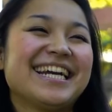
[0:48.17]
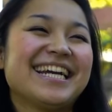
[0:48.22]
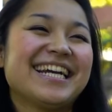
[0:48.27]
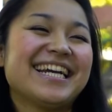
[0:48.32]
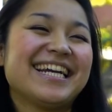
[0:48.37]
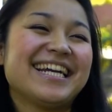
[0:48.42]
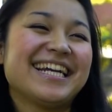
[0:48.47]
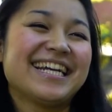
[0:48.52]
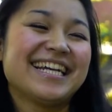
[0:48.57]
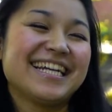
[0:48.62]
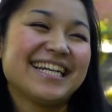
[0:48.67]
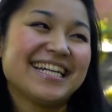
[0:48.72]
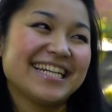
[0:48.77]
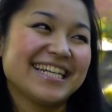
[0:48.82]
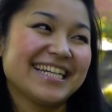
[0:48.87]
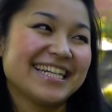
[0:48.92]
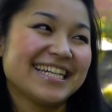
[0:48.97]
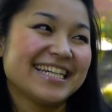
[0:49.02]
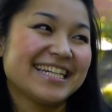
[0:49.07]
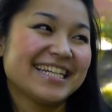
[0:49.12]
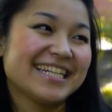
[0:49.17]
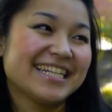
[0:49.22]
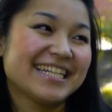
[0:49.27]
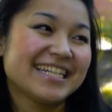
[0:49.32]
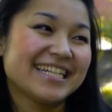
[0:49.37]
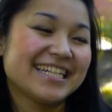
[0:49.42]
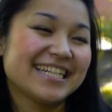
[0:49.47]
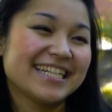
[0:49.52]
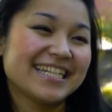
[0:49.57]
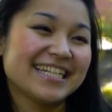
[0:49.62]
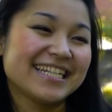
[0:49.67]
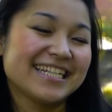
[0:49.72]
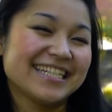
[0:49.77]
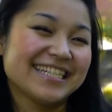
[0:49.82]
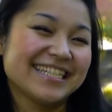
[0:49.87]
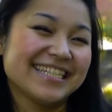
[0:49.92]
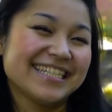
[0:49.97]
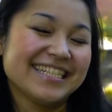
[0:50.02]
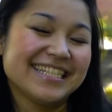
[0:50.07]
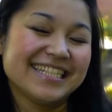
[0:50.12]

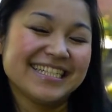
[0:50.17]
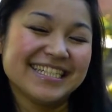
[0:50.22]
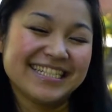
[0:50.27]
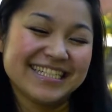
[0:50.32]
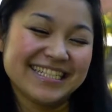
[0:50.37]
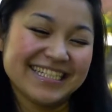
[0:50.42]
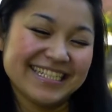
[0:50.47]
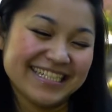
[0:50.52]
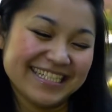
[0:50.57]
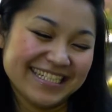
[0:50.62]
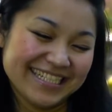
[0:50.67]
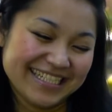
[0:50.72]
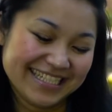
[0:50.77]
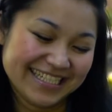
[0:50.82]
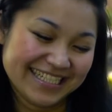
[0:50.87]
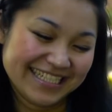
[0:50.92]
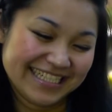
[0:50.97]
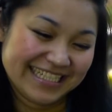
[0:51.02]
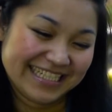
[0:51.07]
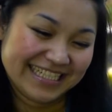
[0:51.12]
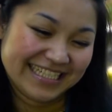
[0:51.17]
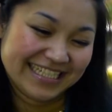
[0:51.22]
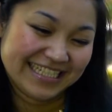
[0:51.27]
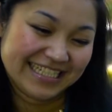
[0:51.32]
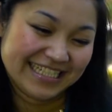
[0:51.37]
(not speaking)